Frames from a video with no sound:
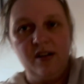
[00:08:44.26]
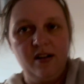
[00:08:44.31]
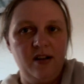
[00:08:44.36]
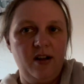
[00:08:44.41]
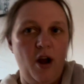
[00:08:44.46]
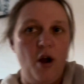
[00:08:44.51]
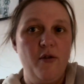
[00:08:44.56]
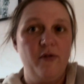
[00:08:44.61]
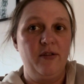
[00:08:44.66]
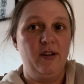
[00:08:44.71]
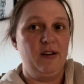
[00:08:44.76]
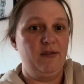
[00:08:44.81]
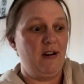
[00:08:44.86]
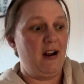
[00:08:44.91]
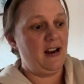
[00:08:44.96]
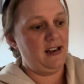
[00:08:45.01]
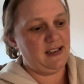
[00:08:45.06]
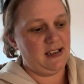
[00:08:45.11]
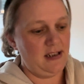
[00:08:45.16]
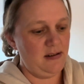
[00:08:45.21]
hopefully
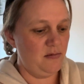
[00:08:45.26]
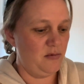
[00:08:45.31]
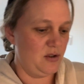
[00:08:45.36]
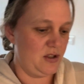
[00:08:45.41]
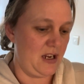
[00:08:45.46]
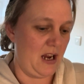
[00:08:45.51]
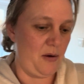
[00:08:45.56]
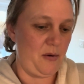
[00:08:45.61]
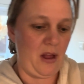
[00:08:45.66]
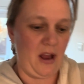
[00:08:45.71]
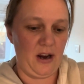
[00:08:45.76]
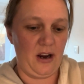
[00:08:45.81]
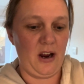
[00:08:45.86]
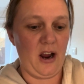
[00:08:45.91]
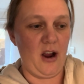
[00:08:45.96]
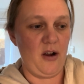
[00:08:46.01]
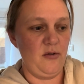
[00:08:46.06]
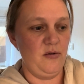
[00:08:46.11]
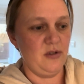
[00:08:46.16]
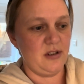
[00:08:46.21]
rising. We'll see how that
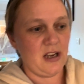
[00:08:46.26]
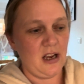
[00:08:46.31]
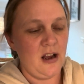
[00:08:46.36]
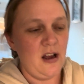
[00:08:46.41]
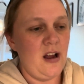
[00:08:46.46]
goes.